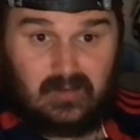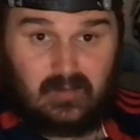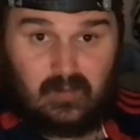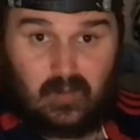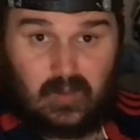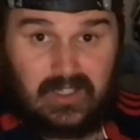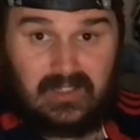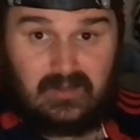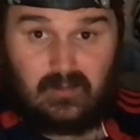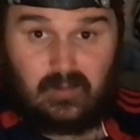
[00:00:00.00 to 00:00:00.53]

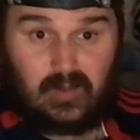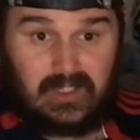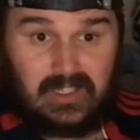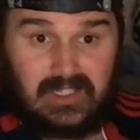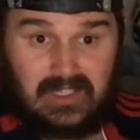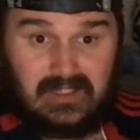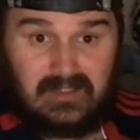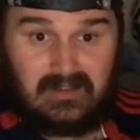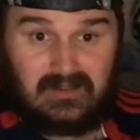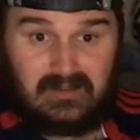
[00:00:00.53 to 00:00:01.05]

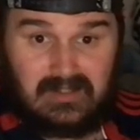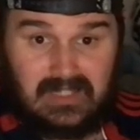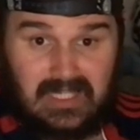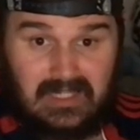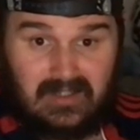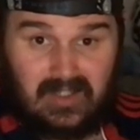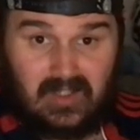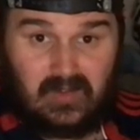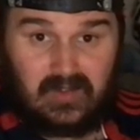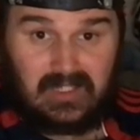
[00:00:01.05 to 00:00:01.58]
We
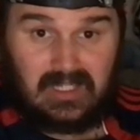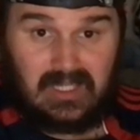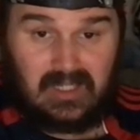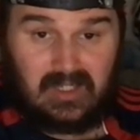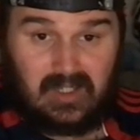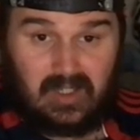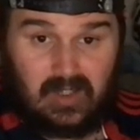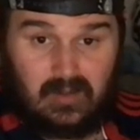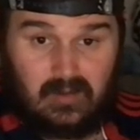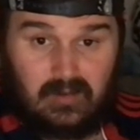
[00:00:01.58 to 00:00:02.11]
then go and get a
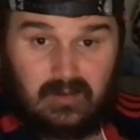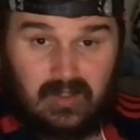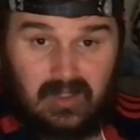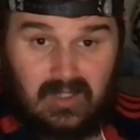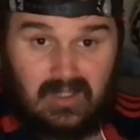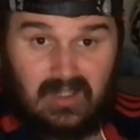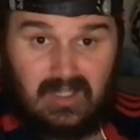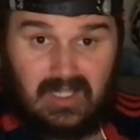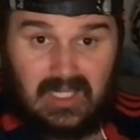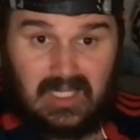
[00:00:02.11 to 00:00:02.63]
goal,
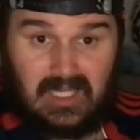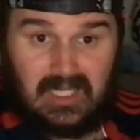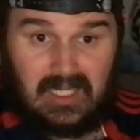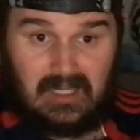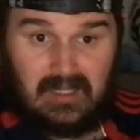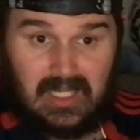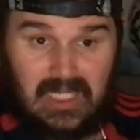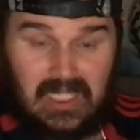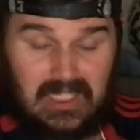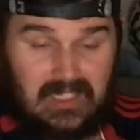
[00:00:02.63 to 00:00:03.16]

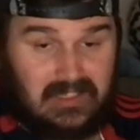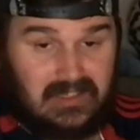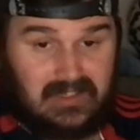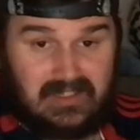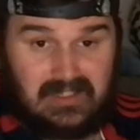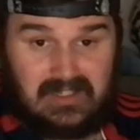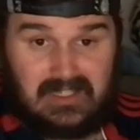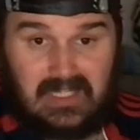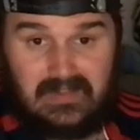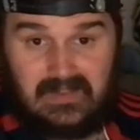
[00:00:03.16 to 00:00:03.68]

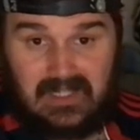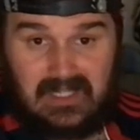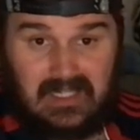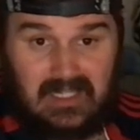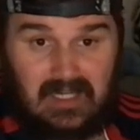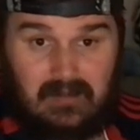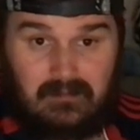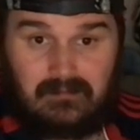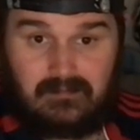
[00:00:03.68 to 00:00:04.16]
and then they